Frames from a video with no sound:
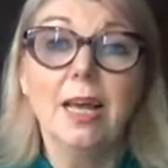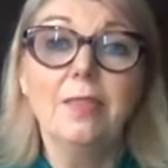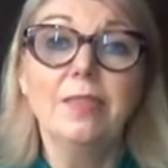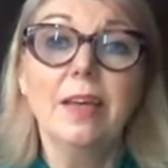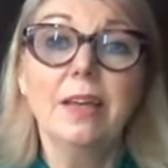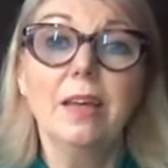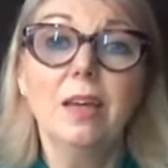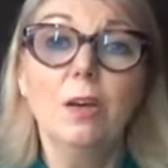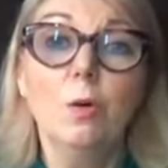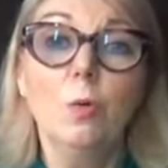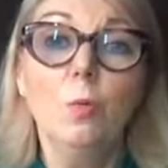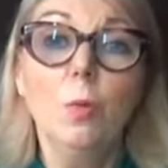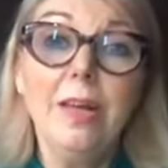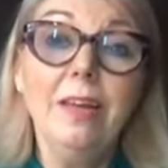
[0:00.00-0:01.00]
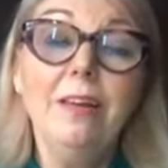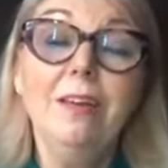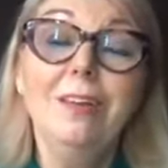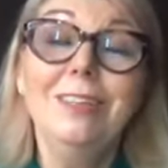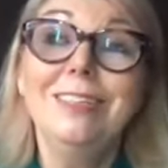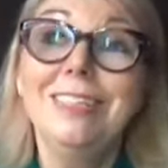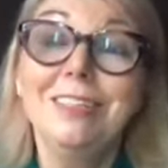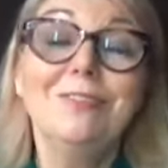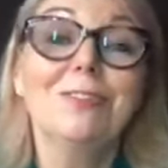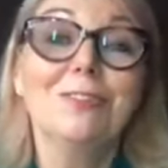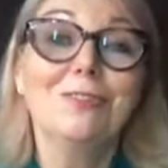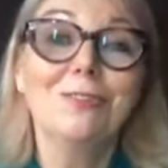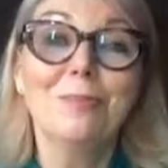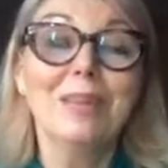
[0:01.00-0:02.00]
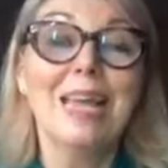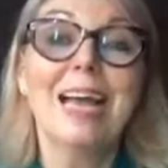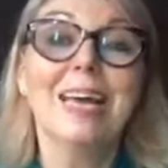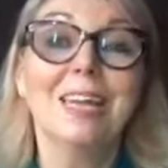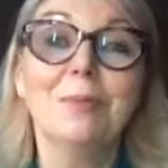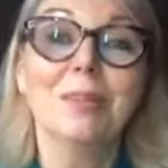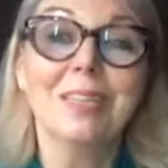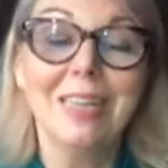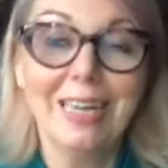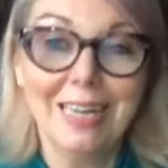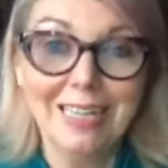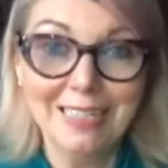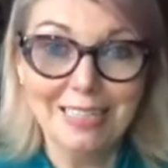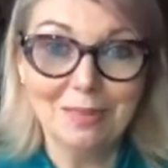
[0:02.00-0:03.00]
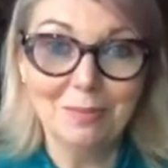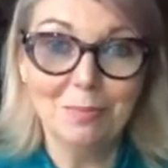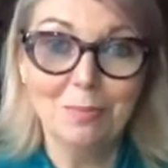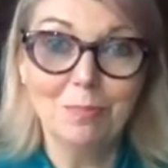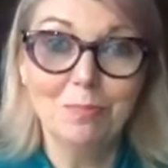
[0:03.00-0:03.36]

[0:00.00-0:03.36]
that we differ from the animal kingdom